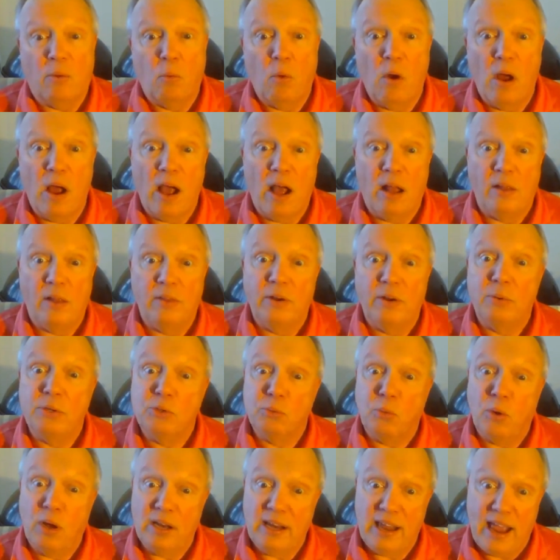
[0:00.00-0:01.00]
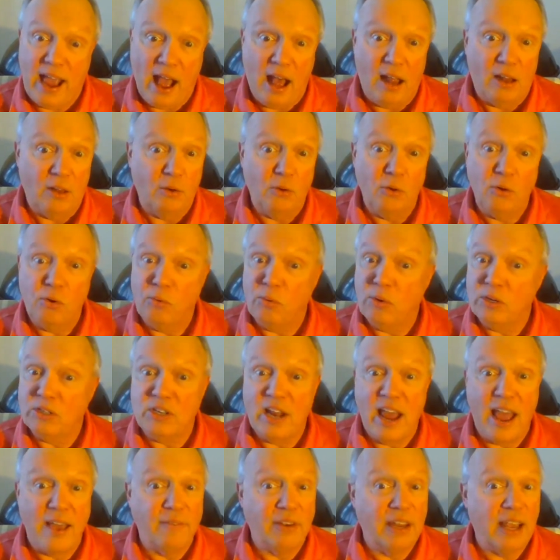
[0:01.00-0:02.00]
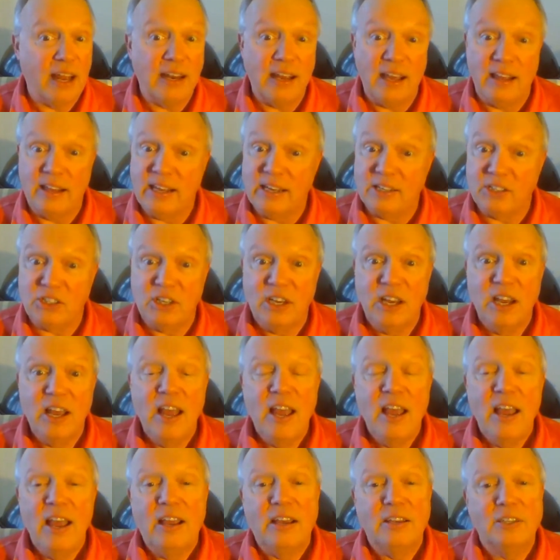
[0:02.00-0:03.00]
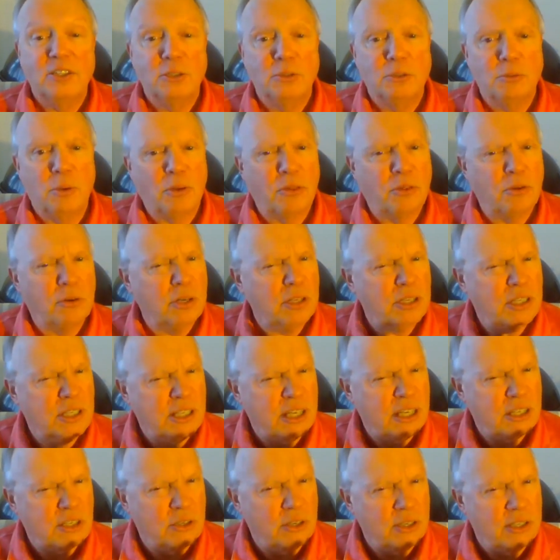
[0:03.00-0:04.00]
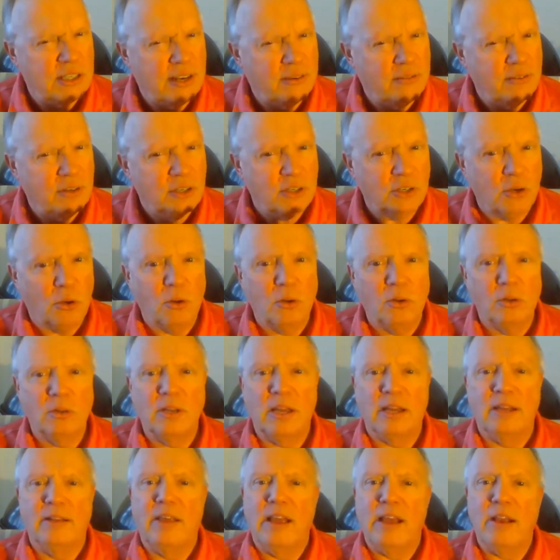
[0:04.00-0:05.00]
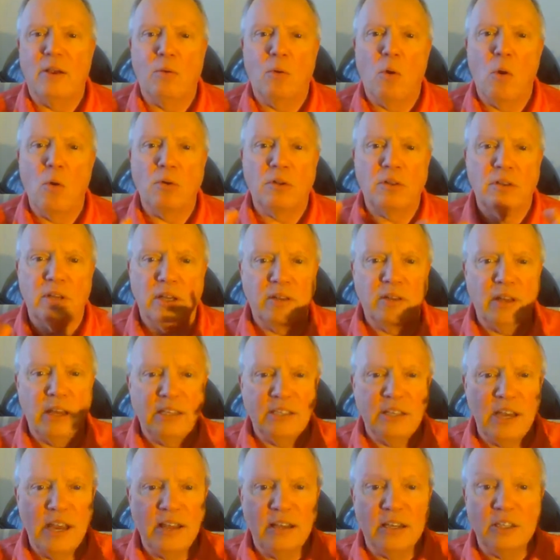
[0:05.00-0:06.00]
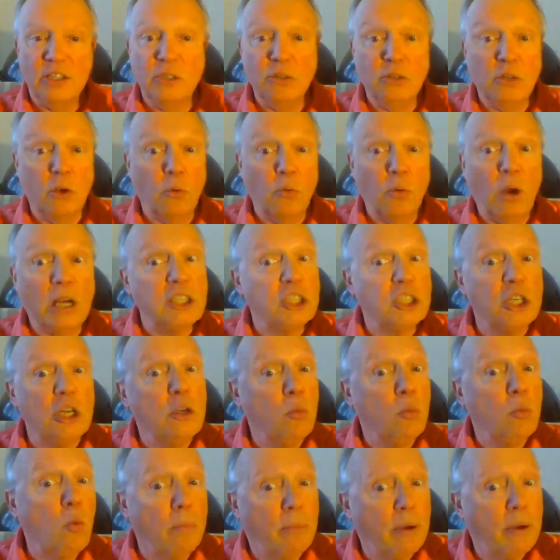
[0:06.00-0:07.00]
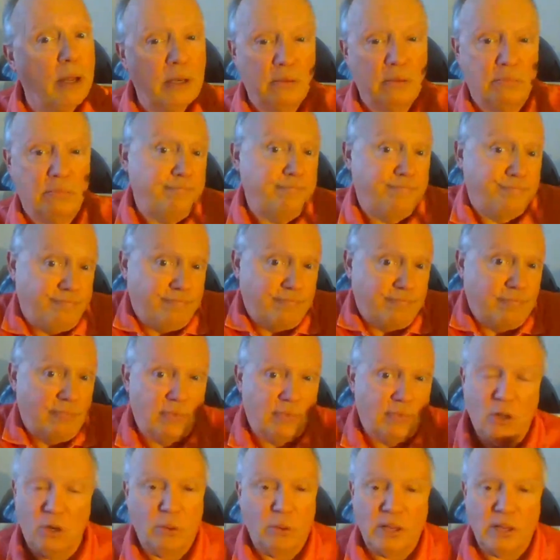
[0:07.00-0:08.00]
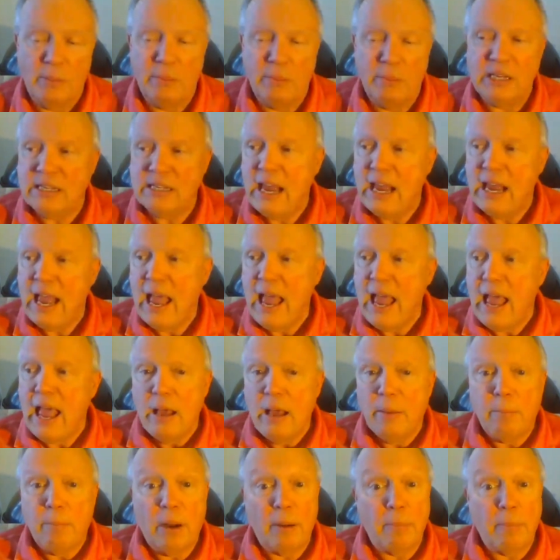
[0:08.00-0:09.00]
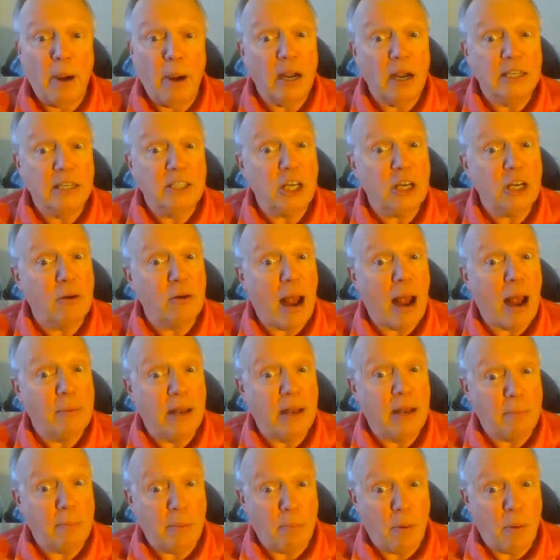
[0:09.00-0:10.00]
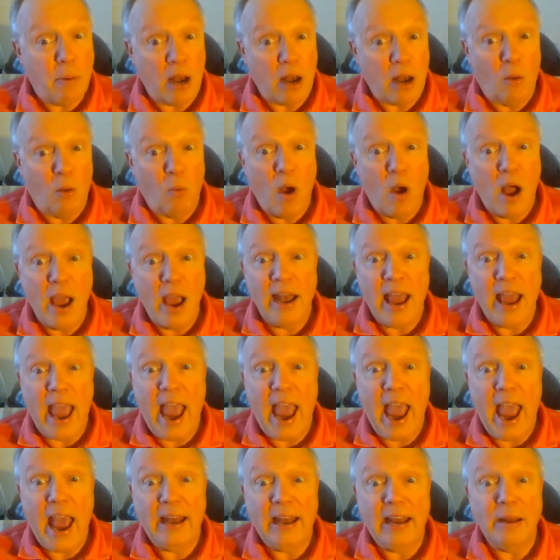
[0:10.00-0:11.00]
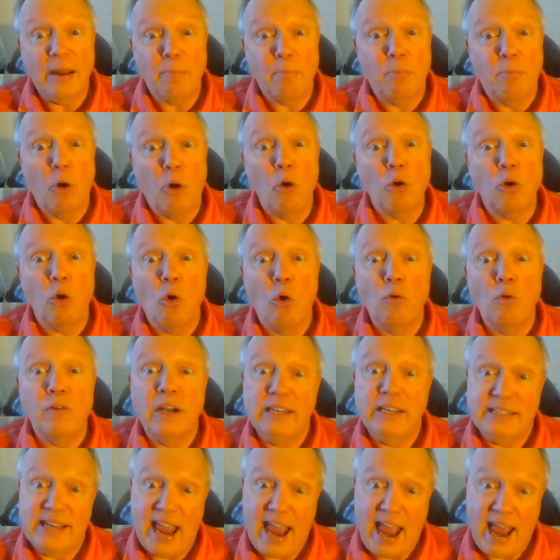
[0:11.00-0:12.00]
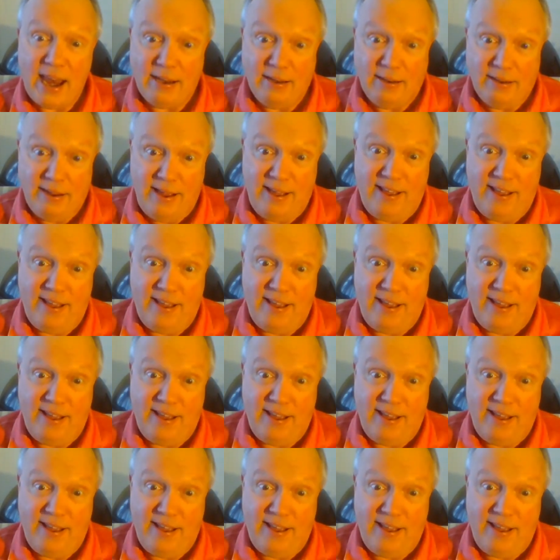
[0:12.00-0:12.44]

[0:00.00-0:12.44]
Well, there was one gal who wasn't having any of this. She was about 36, 37 years old. Uh, they quote, uh, they say that she's a Russian woman. Don't know what that means. But apparently she grabbed an empty bottle of wine and it broke over his head.